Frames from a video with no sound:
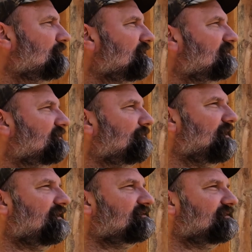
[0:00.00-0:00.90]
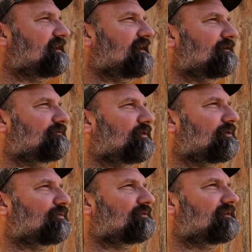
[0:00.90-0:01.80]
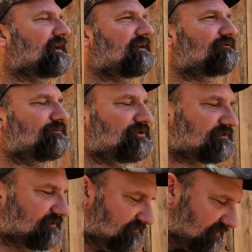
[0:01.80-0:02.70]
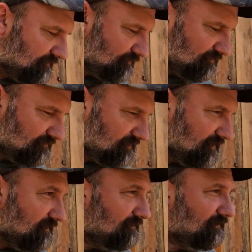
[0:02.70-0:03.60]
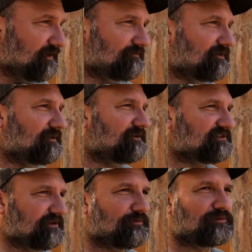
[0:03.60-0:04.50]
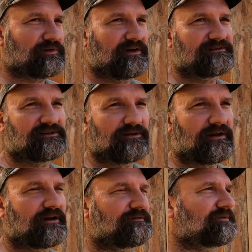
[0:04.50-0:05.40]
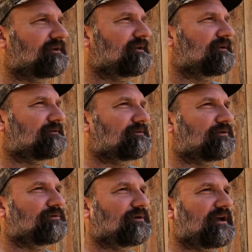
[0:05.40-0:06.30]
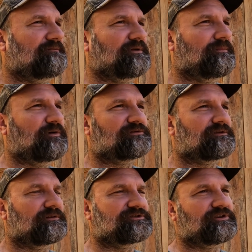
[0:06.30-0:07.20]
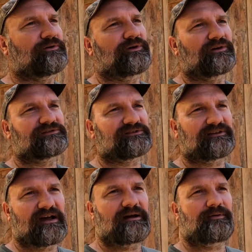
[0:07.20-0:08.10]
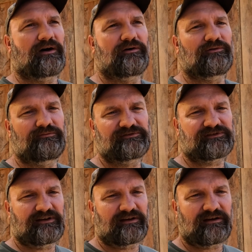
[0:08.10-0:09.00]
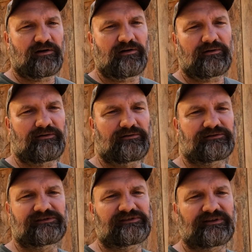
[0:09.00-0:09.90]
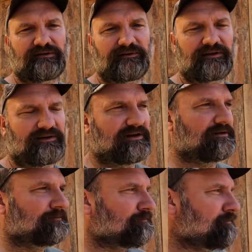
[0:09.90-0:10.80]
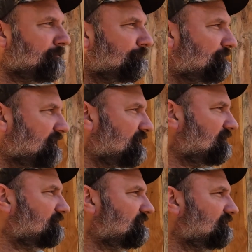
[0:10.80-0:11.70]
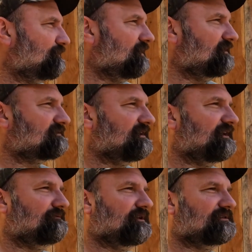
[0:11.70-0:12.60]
But it's amazing how far we came from just a simple living simple things in life to having the most luxurious type homes, cars, and stuff like that. And really, it's not even